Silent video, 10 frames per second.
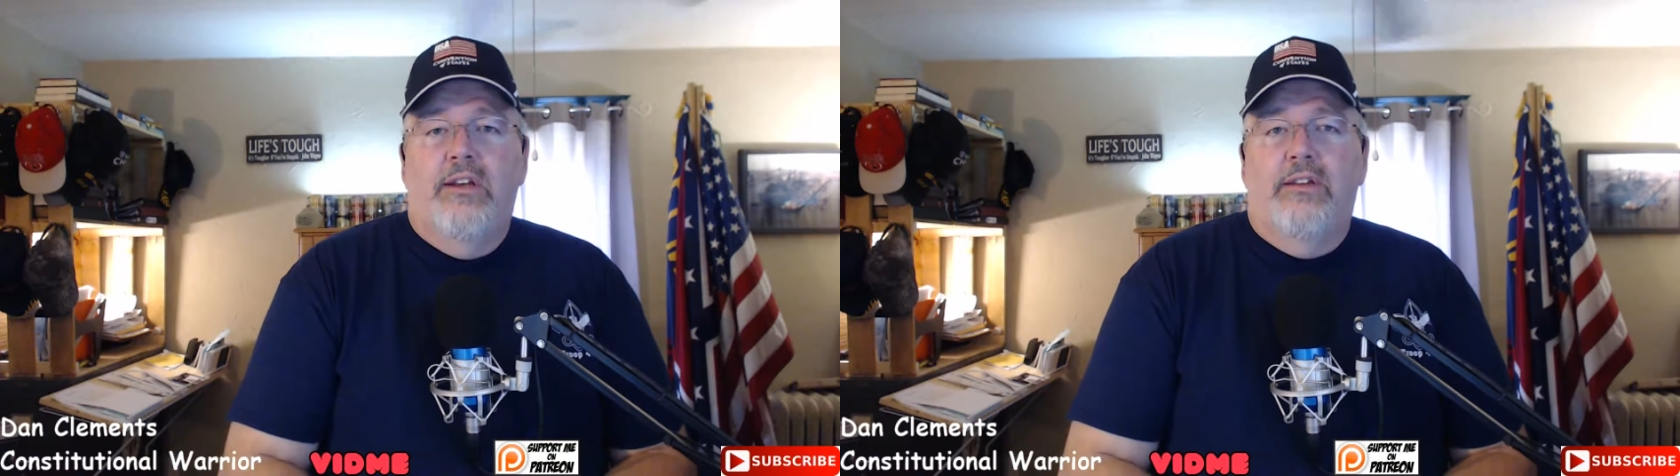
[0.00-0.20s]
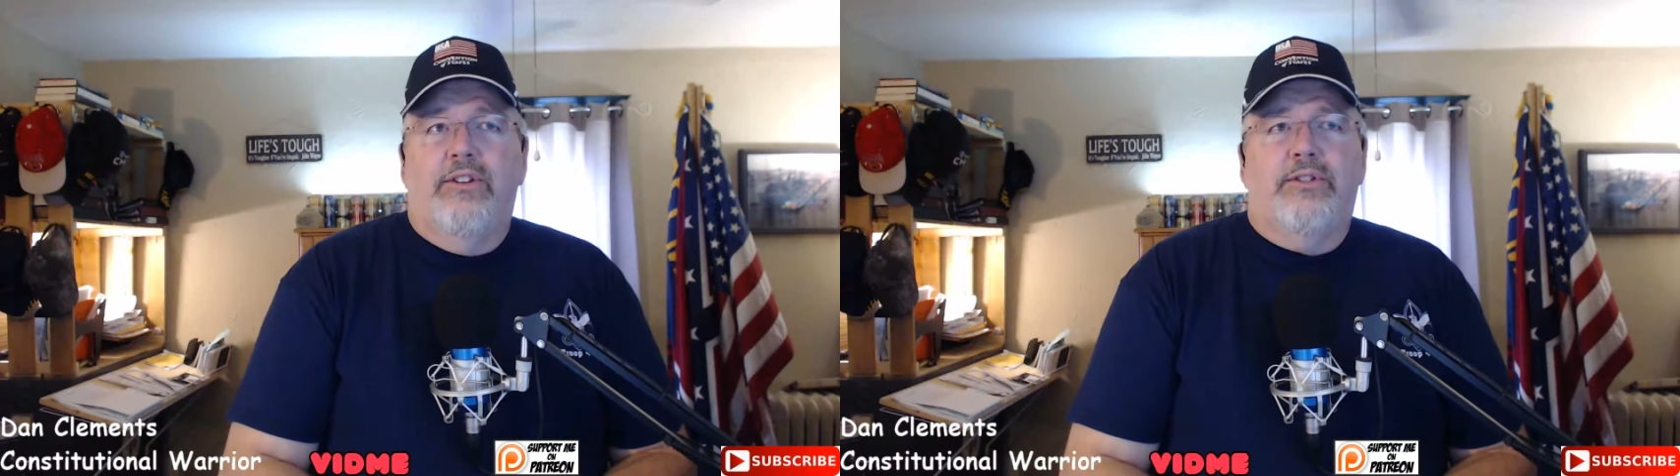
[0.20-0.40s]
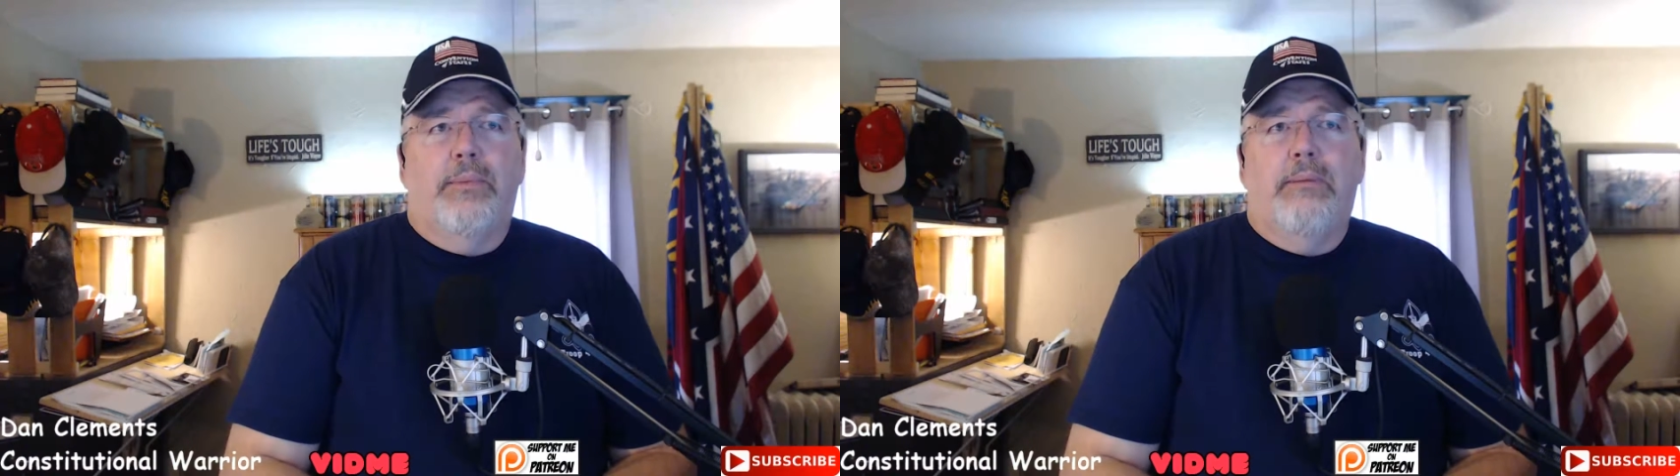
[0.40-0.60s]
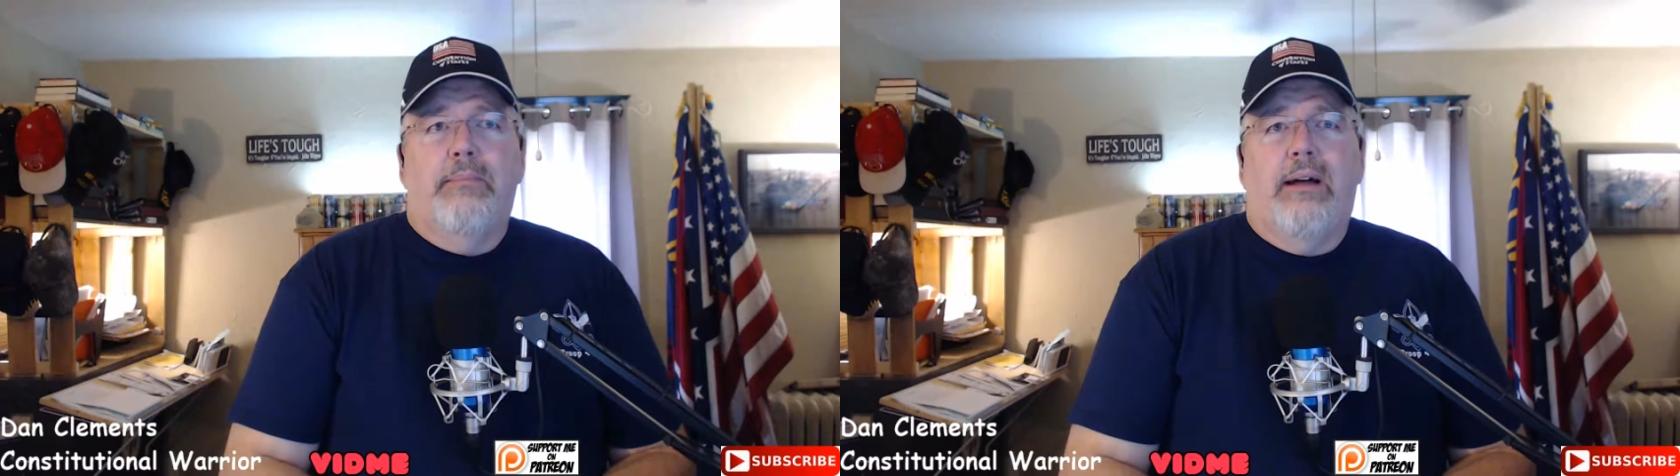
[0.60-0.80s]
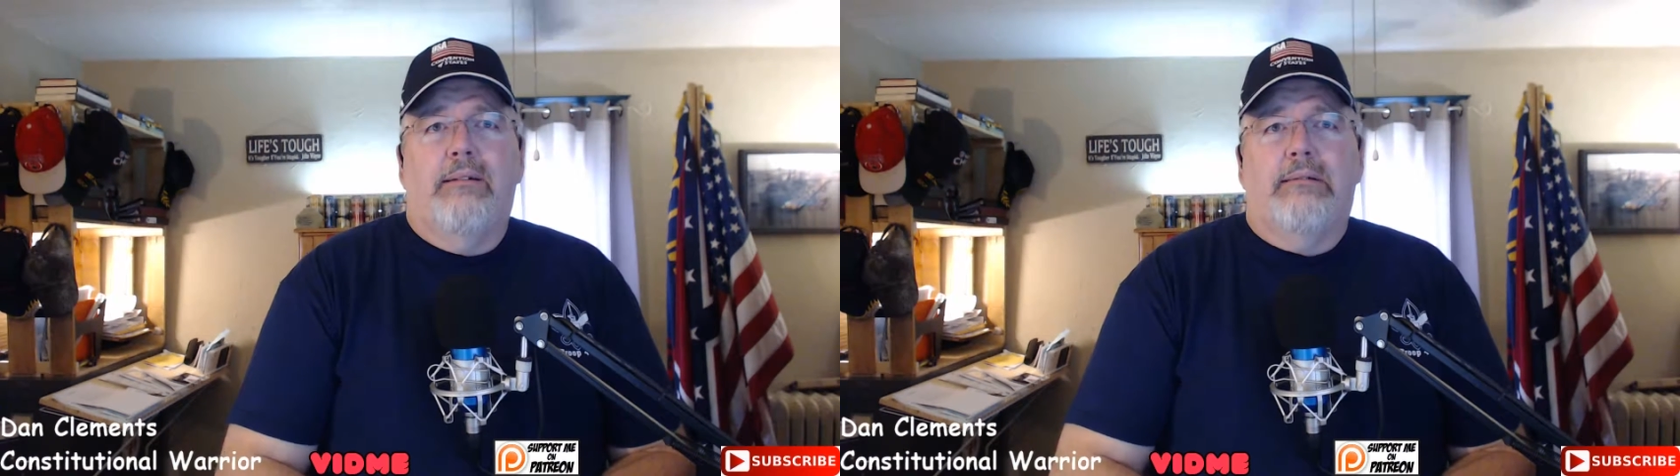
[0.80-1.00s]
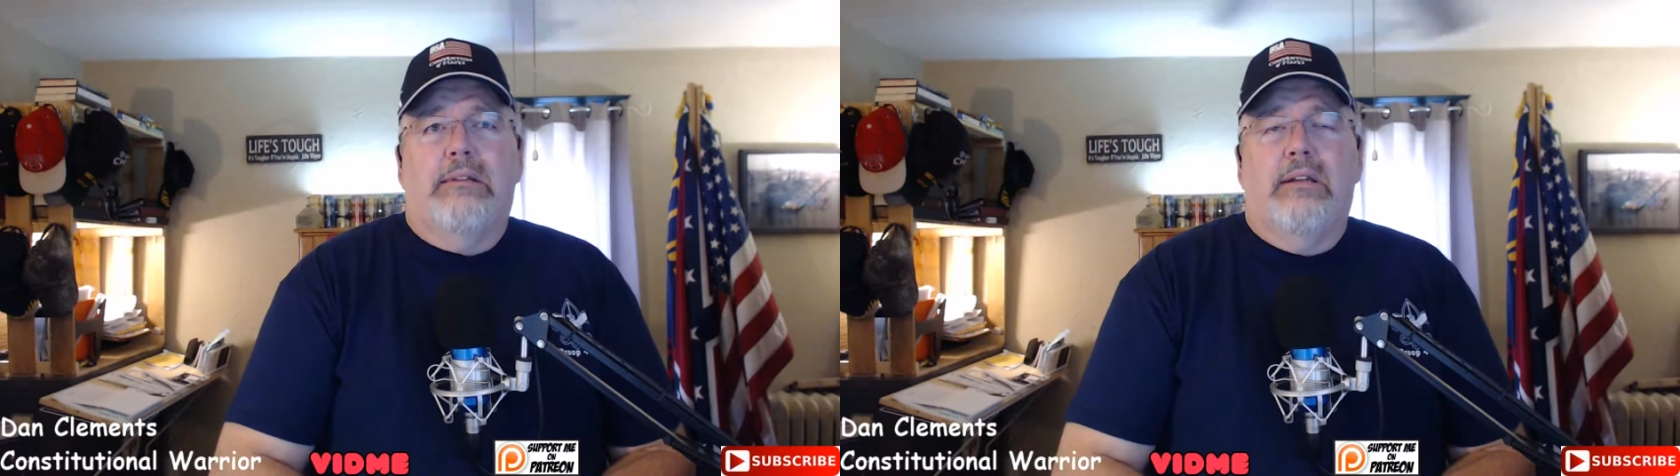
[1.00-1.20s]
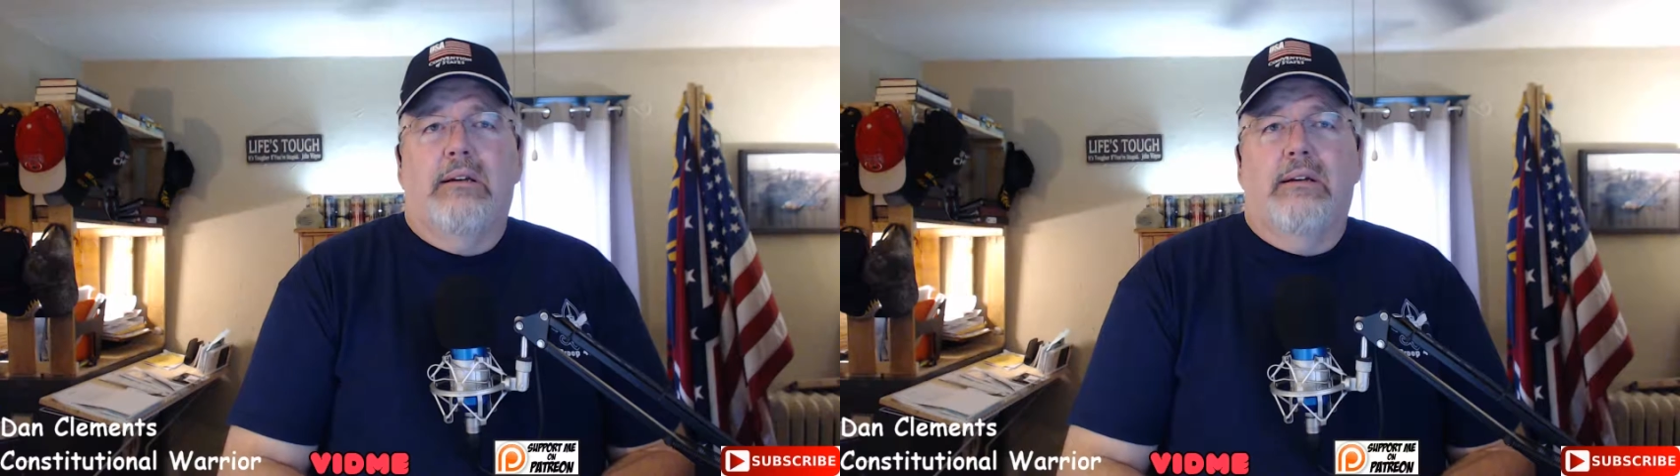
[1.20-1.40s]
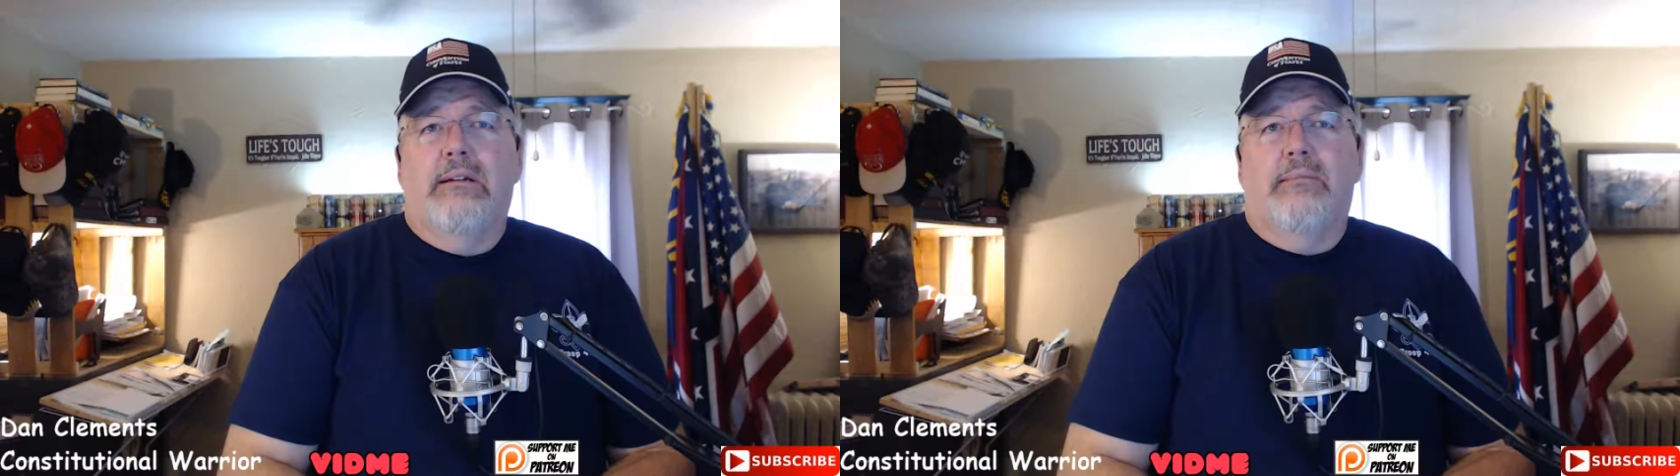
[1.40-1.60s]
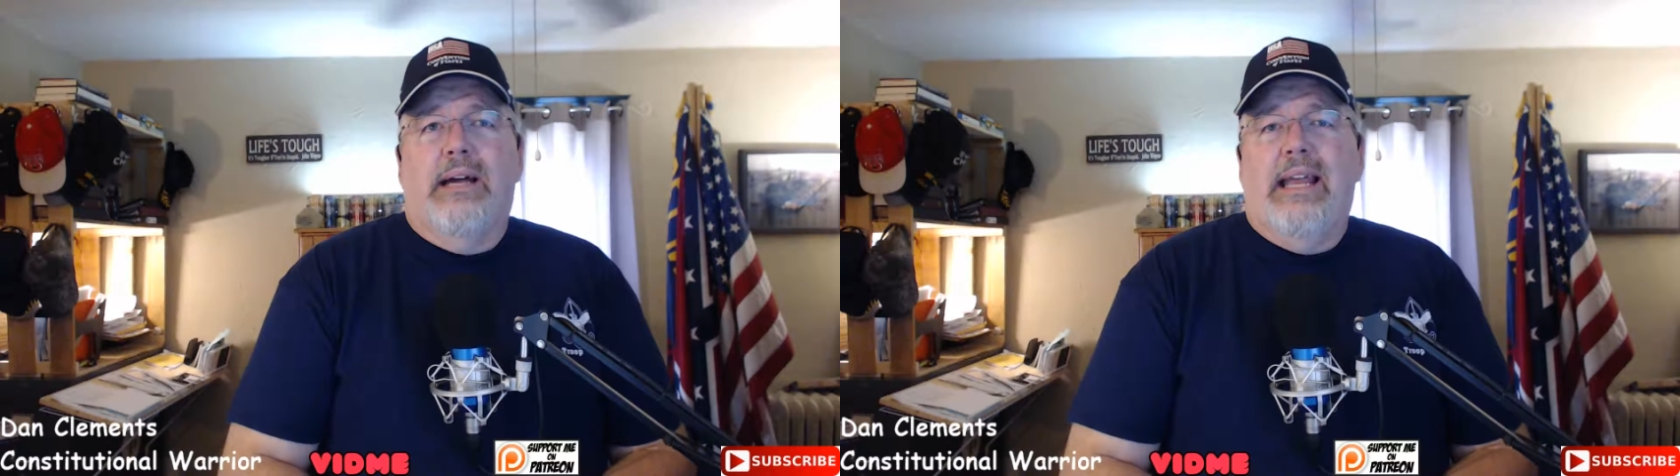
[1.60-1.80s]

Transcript: This will be about my